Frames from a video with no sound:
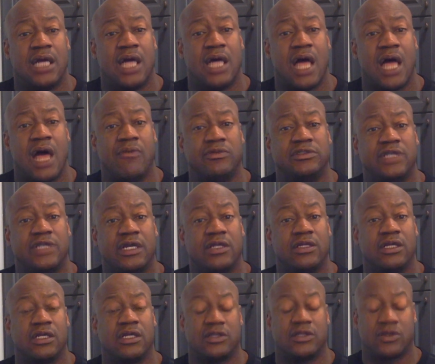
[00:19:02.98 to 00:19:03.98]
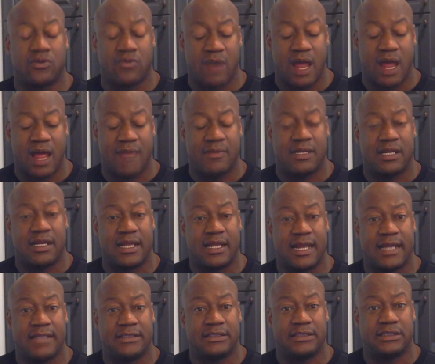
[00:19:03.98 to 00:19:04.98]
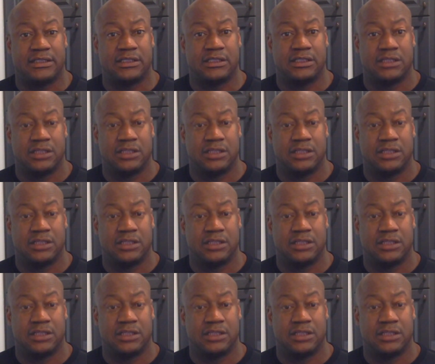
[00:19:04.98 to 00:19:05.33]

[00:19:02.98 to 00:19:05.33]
I would take a look at the crime in Atlanta,